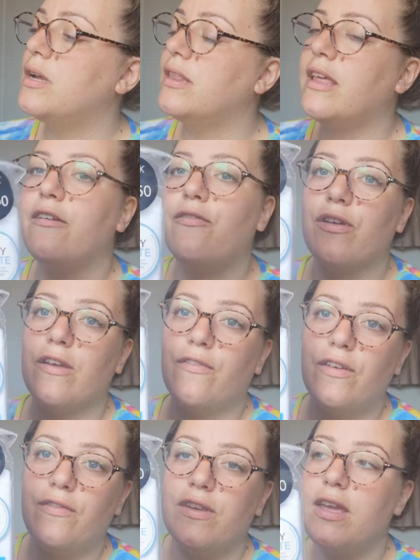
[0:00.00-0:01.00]
and they're
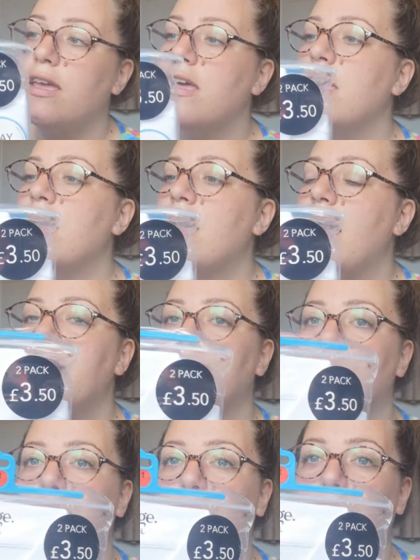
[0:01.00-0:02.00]
$3.50.
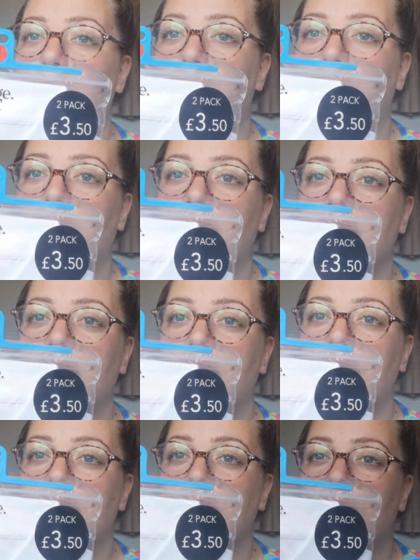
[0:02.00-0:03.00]
Edward's quite big, so
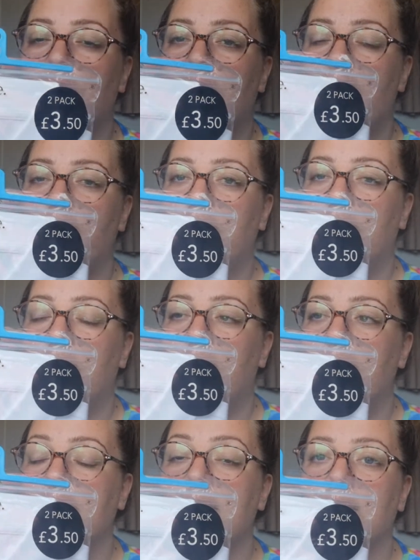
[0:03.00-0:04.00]
he's got an
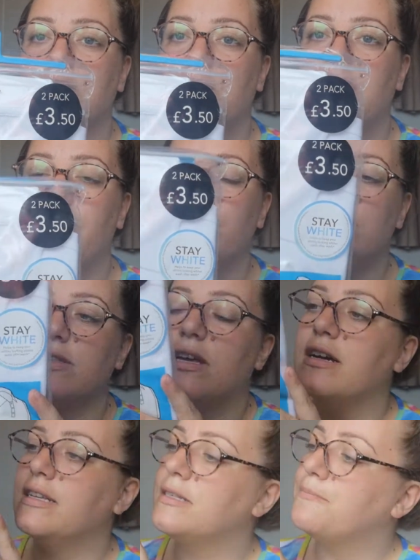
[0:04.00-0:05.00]
10 to 11
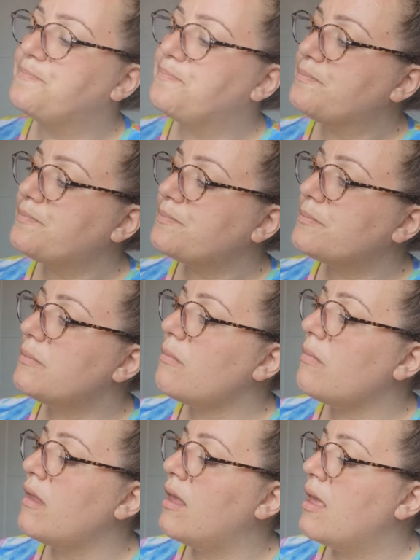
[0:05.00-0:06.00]
size.
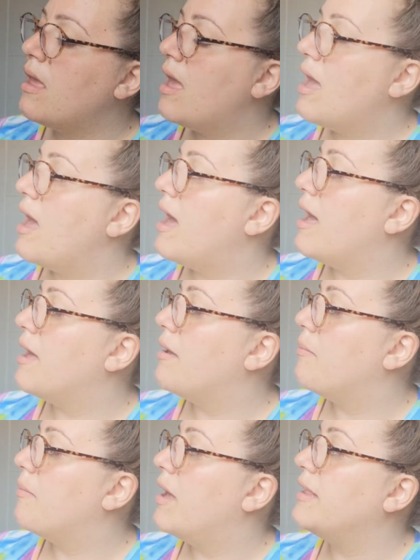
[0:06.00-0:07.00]

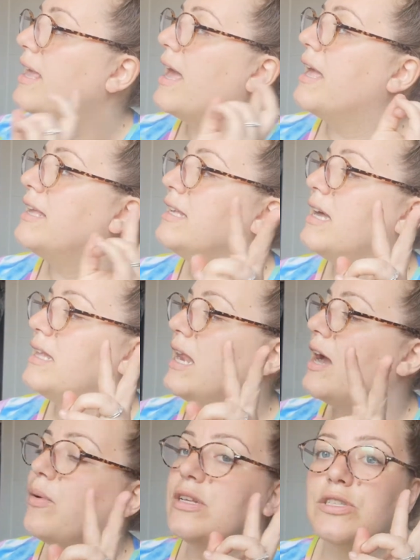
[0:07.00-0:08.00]
And yeah, he
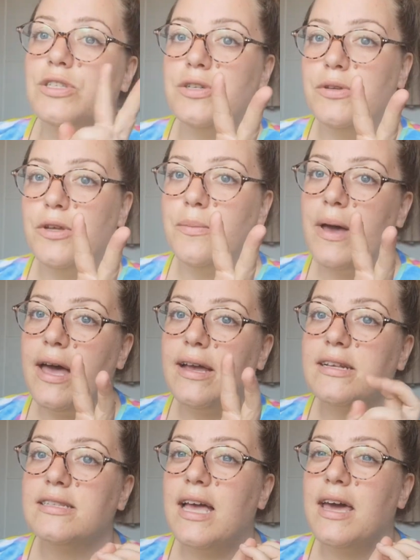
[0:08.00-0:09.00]
now has 2 new
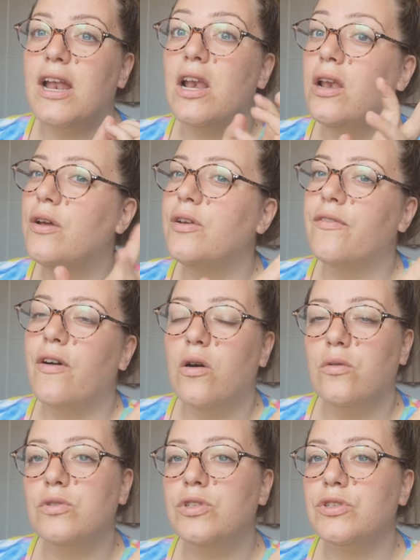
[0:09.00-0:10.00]
packs and a load of
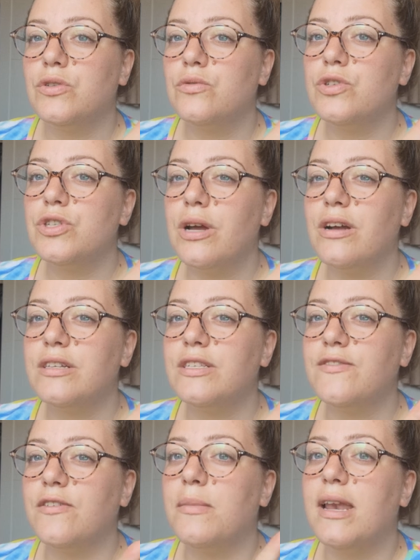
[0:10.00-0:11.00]
old school
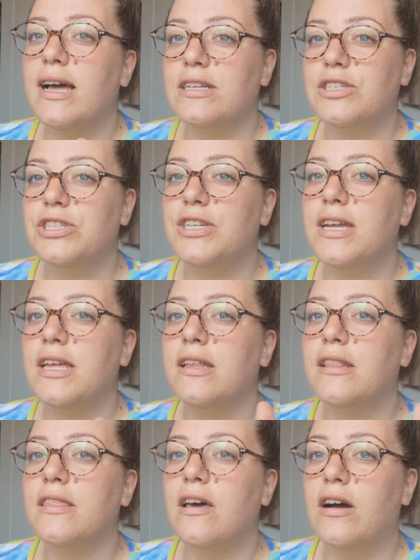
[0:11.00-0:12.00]
shirts from last
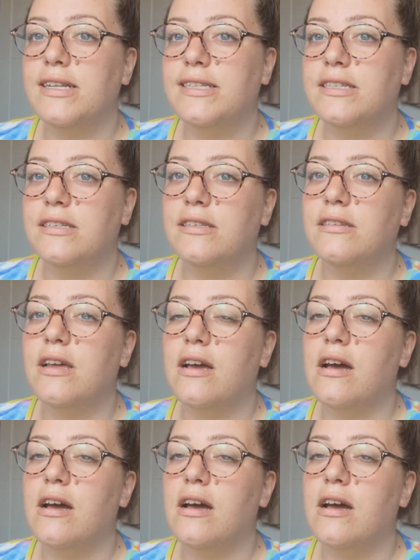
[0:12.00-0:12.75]
year that I didn't